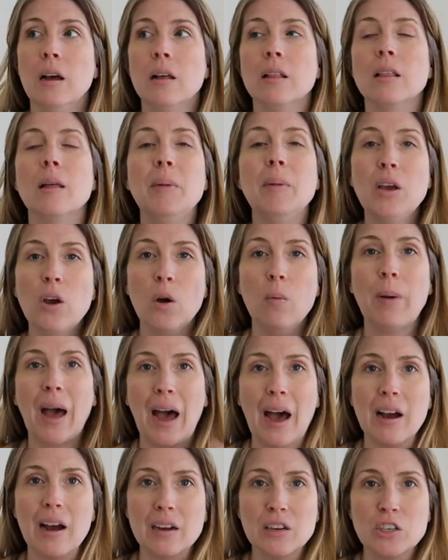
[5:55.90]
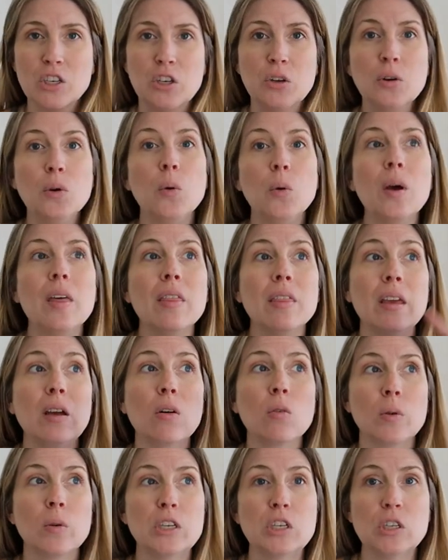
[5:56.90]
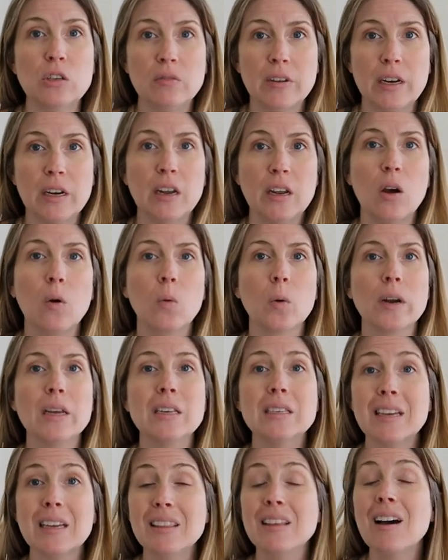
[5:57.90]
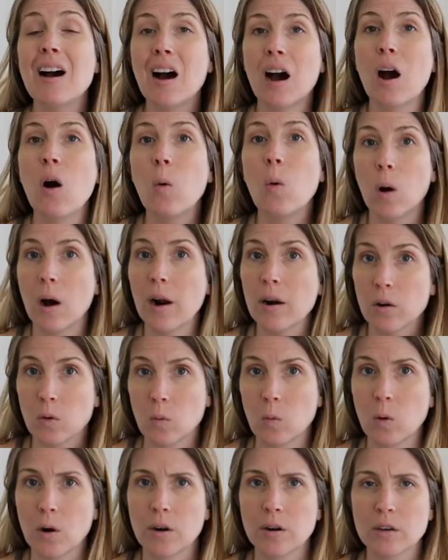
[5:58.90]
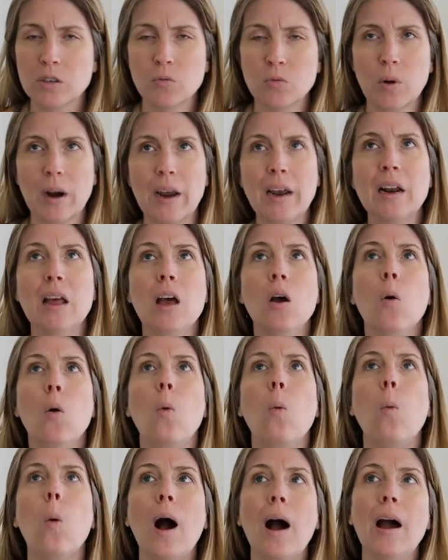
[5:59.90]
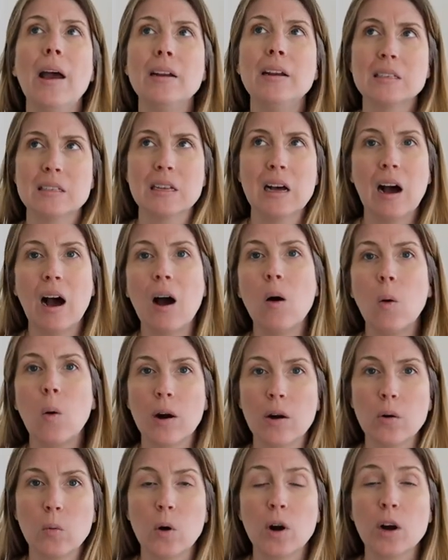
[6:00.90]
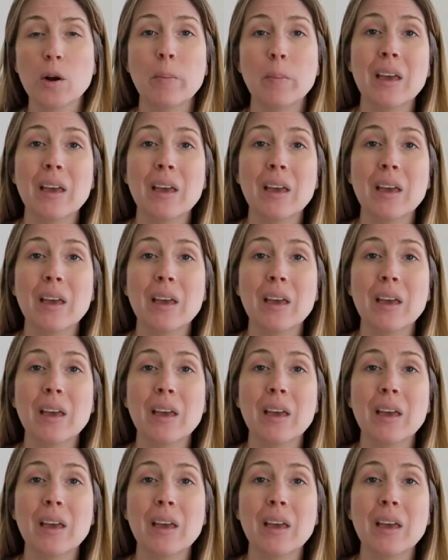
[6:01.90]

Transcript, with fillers: Let me go back to the original video where he said the hot water worked, right? Why does the hot water work?